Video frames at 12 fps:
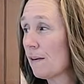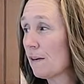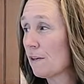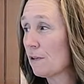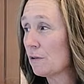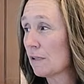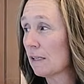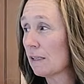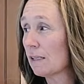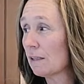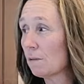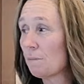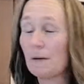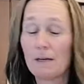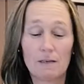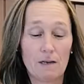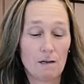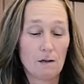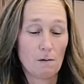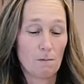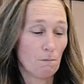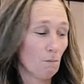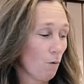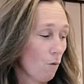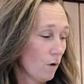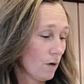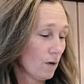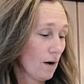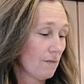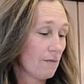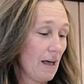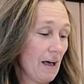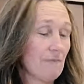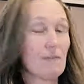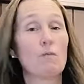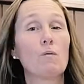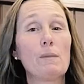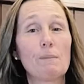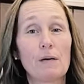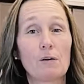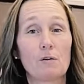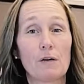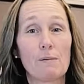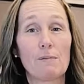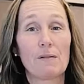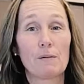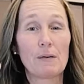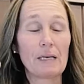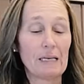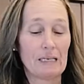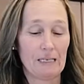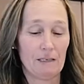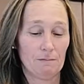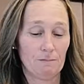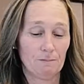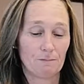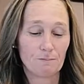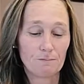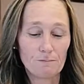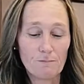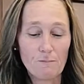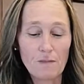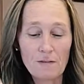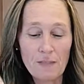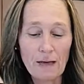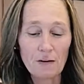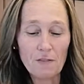use a little bit more of the heavy whipping cream in the beginning. That'll